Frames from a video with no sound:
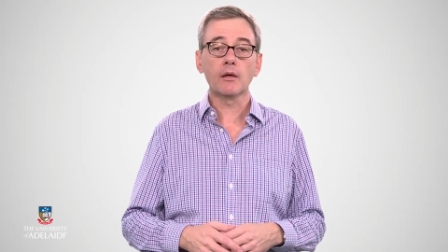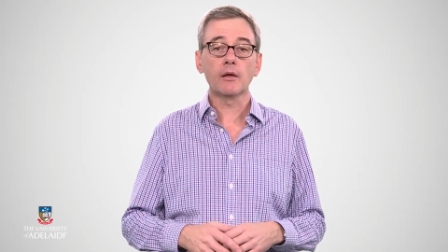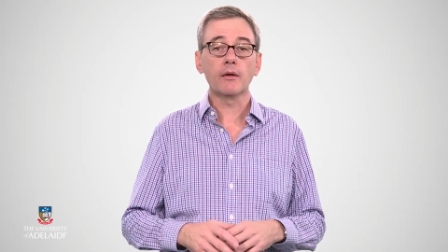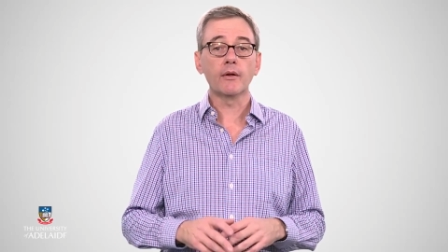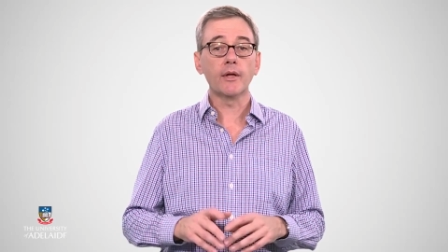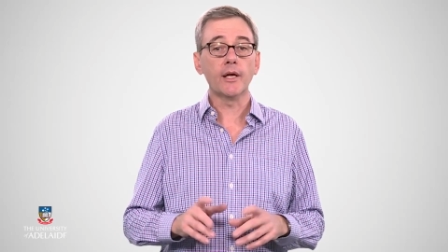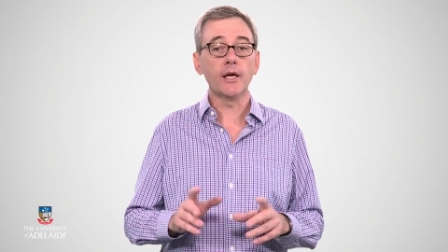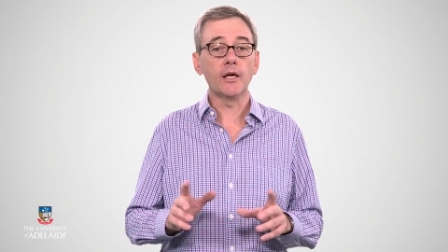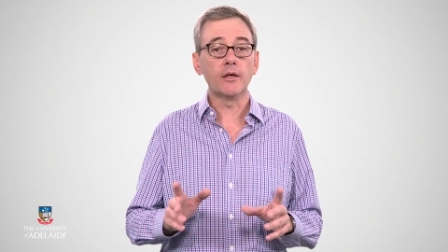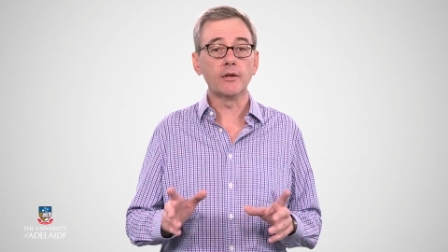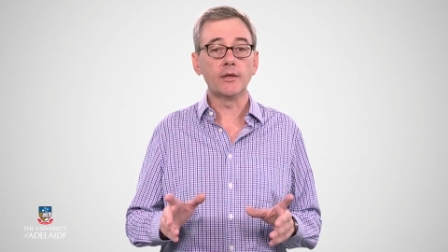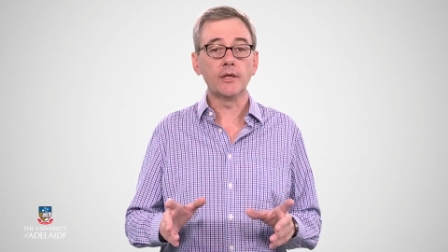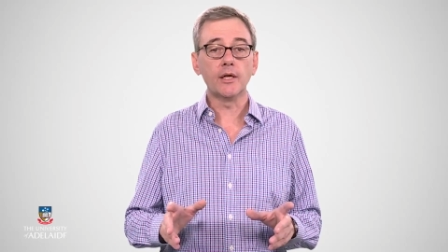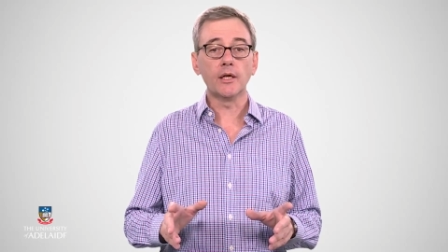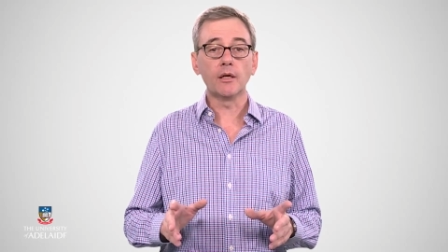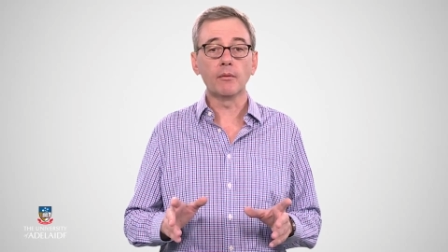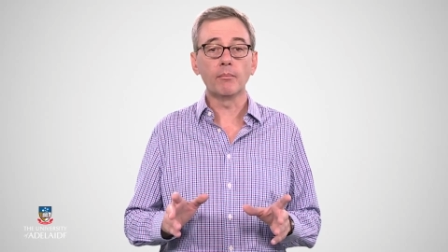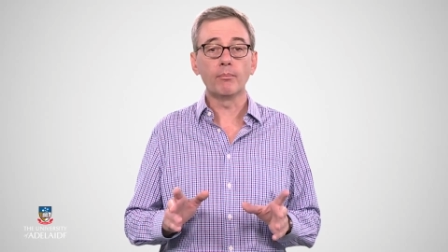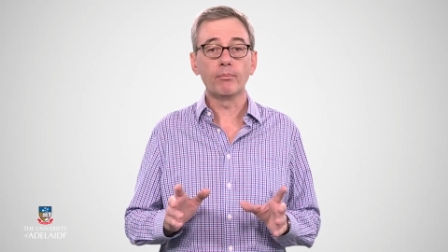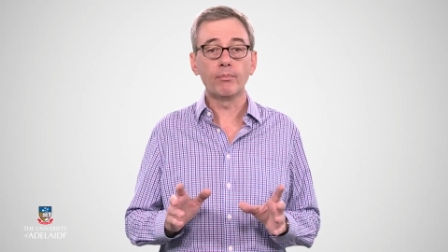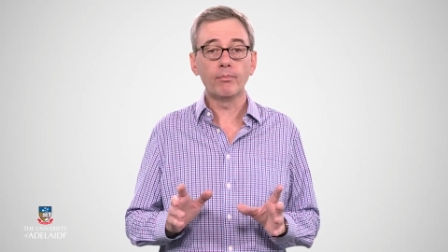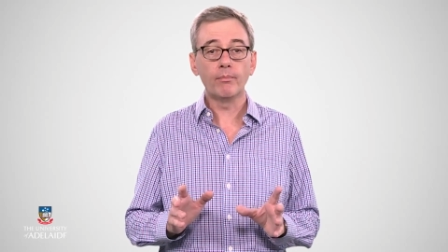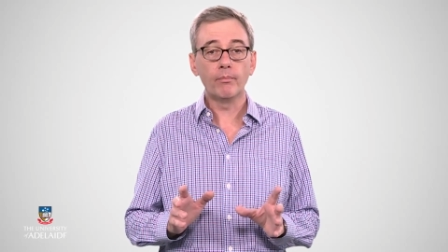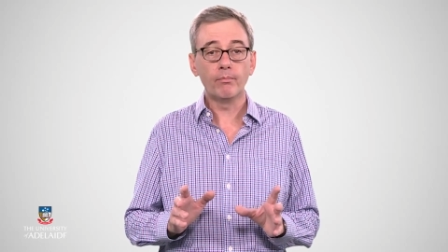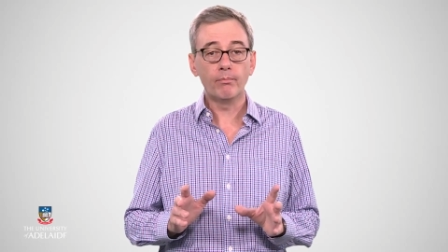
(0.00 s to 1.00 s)
they are done
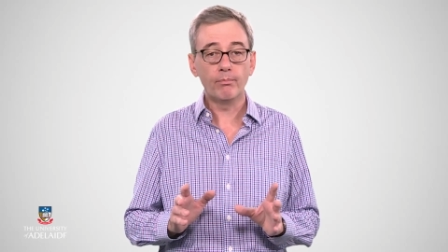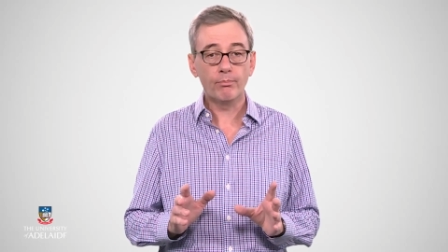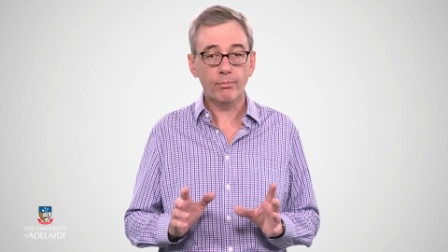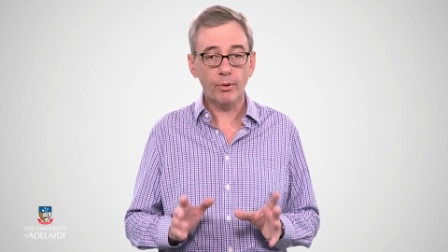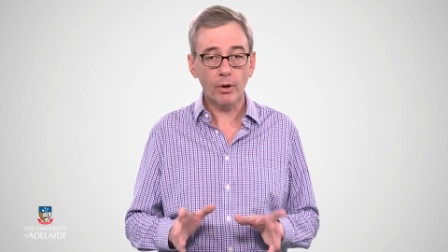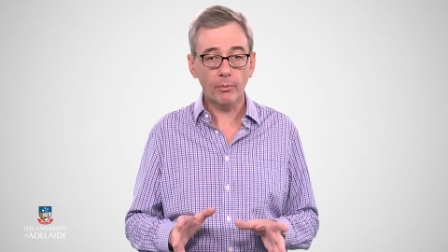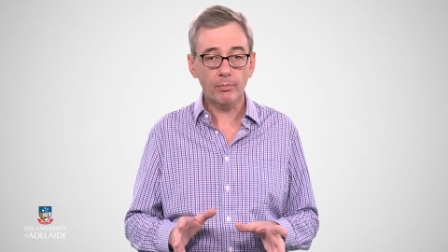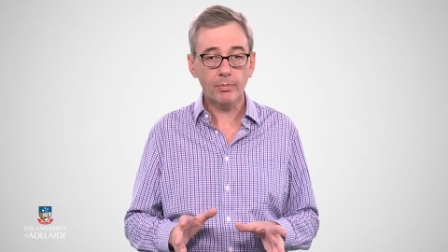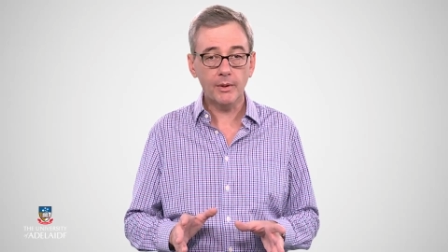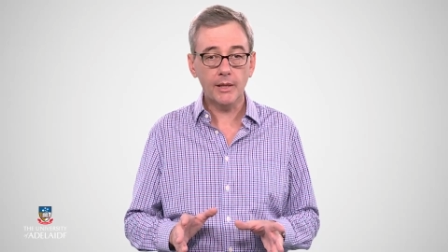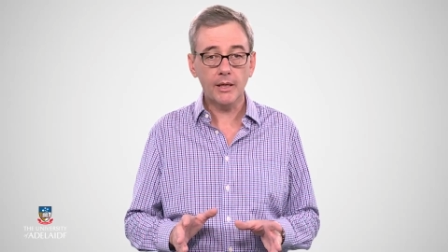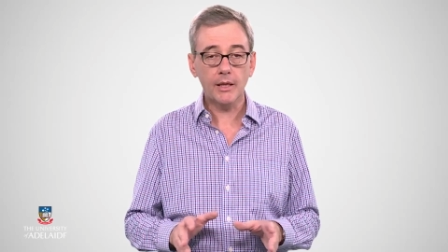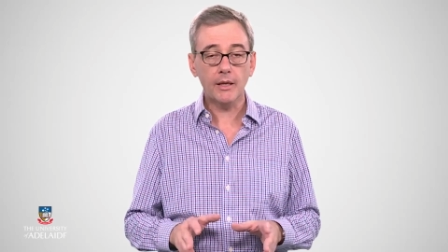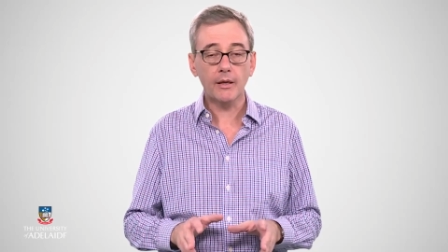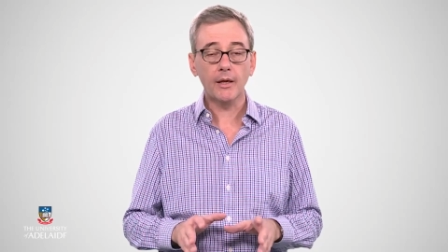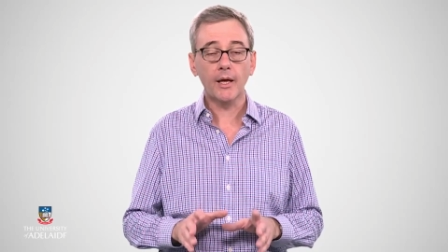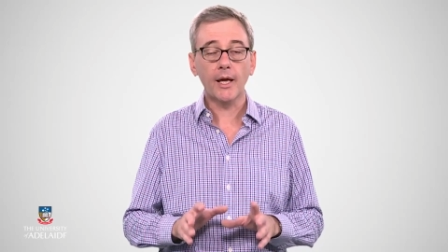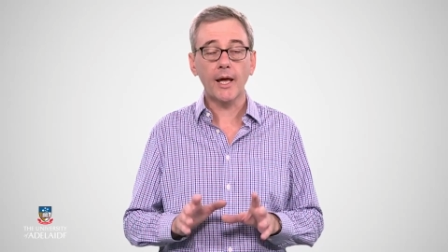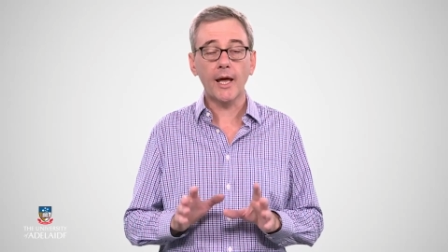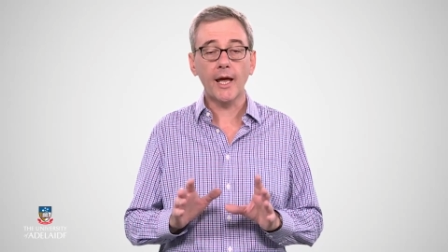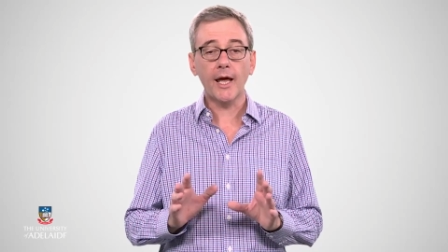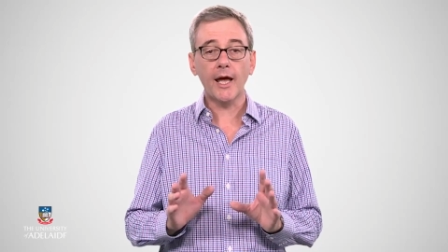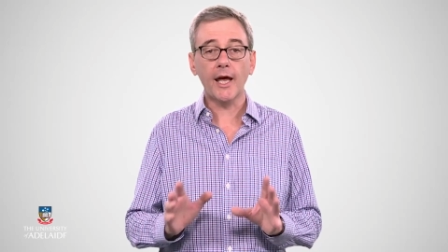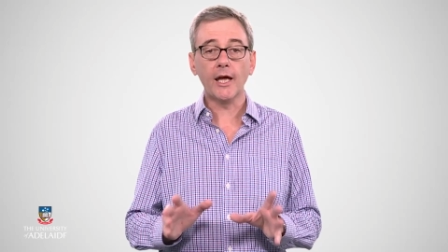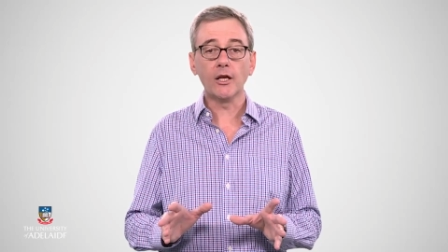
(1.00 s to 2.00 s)
properly
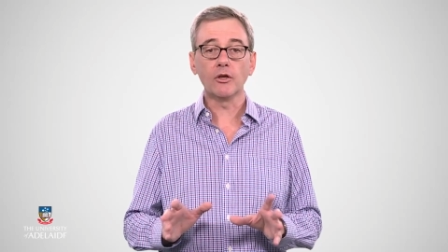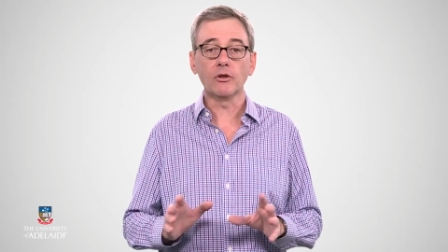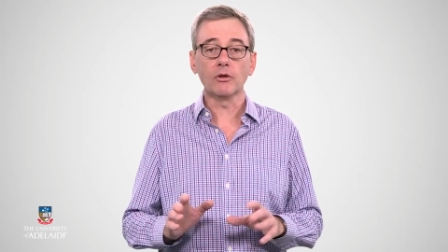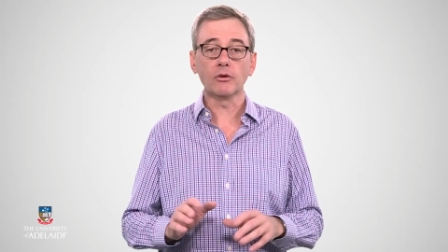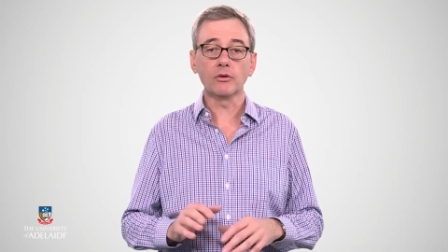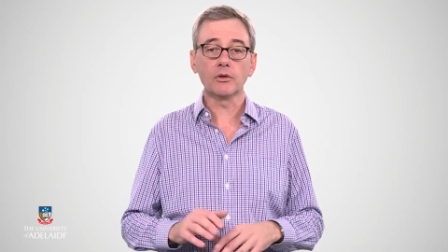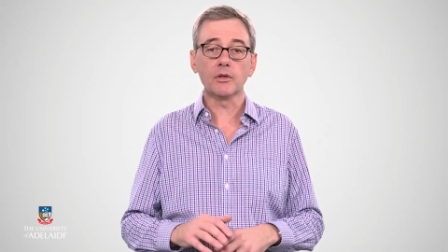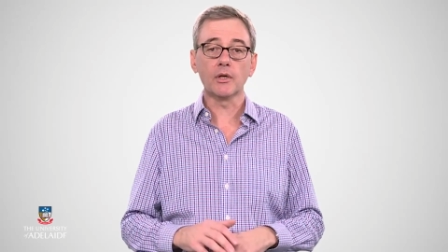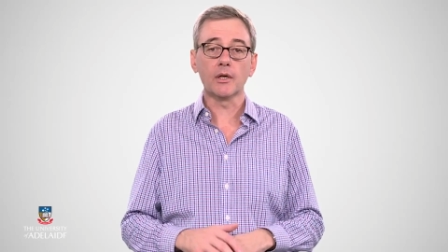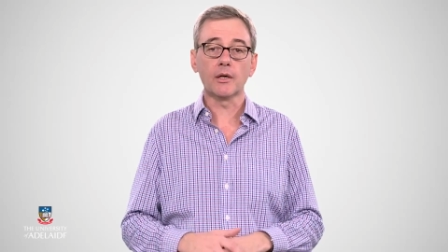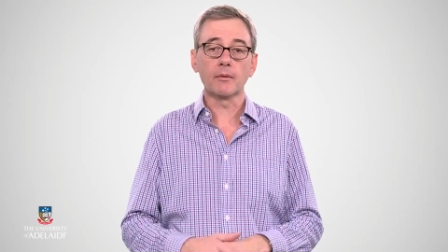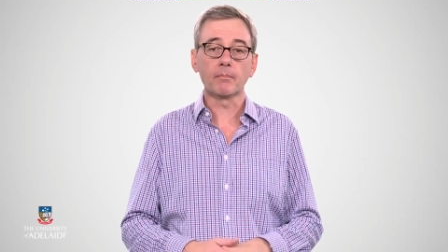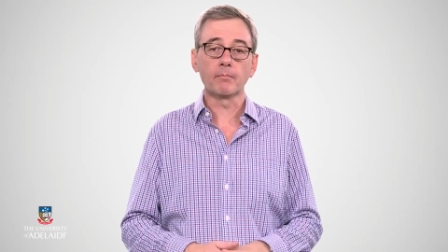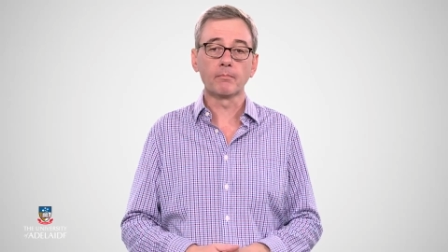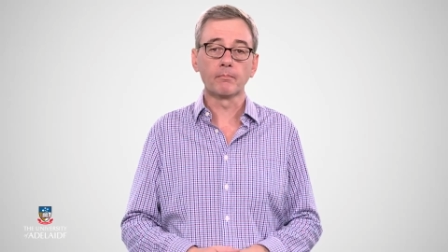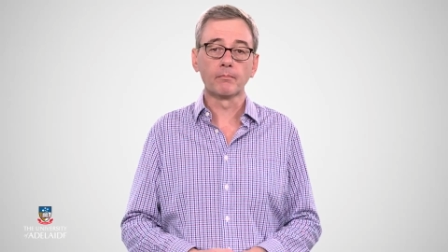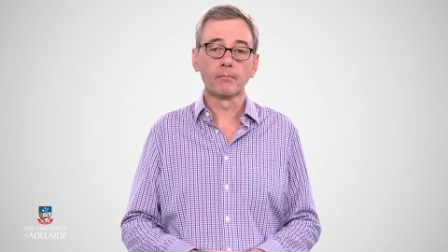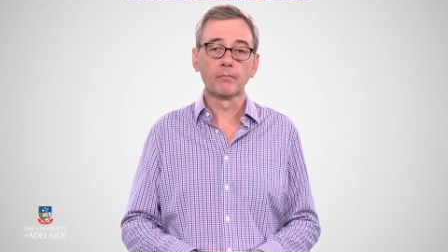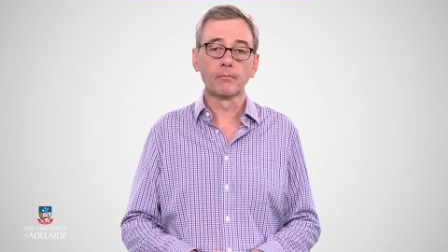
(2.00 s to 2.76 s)
and on time.